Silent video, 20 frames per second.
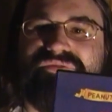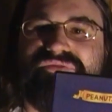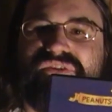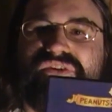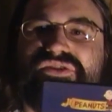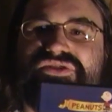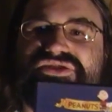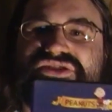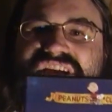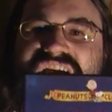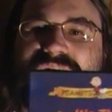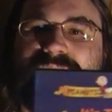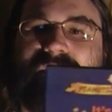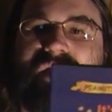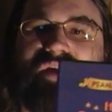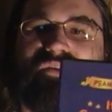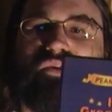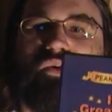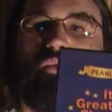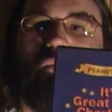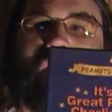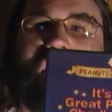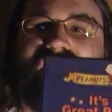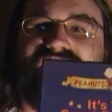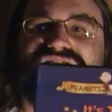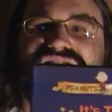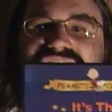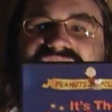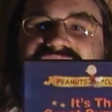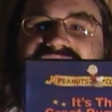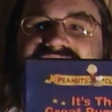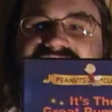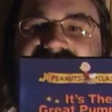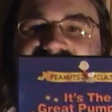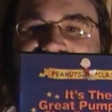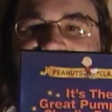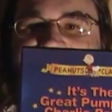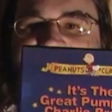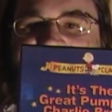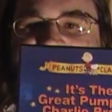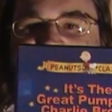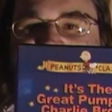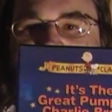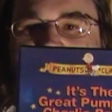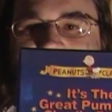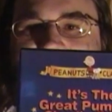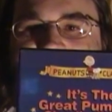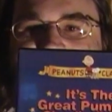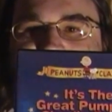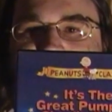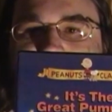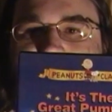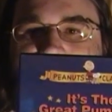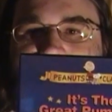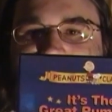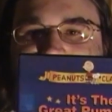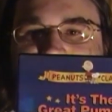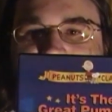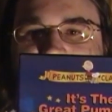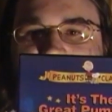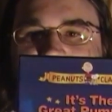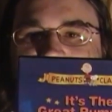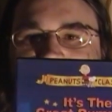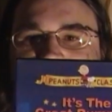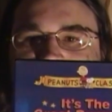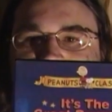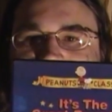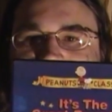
my first time ever watching the TV special.